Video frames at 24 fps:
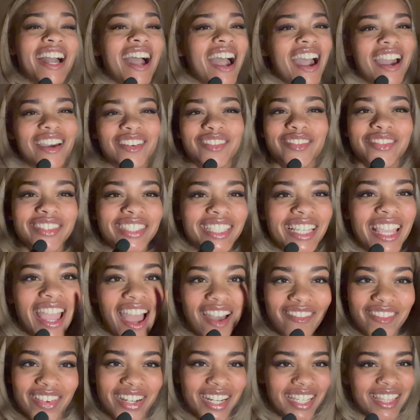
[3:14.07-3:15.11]
I don't really
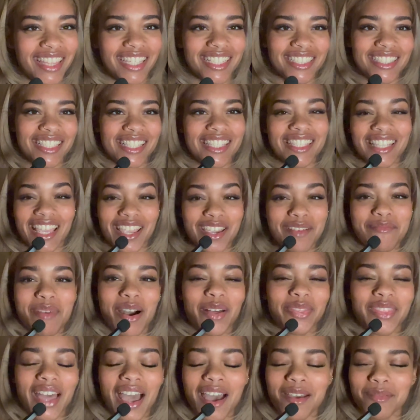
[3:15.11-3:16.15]
have anything to say
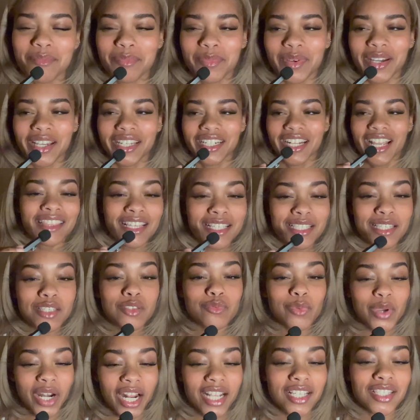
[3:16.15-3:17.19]
about that, but this is
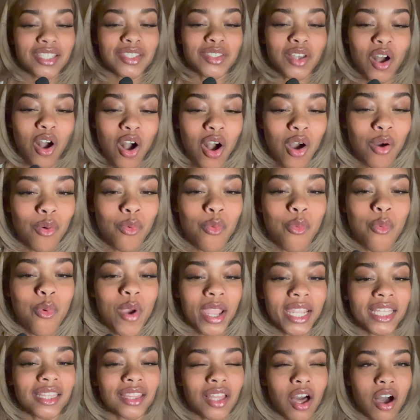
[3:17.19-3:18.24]
when I saw
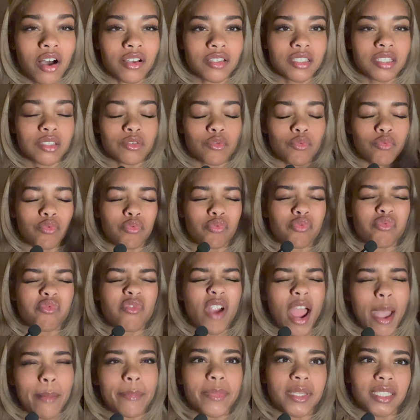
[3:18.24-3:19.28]
weight loss
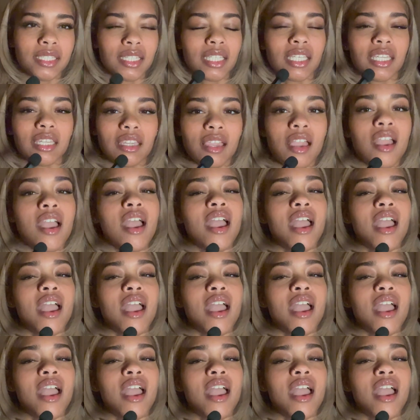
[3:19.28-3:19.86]
rapidly.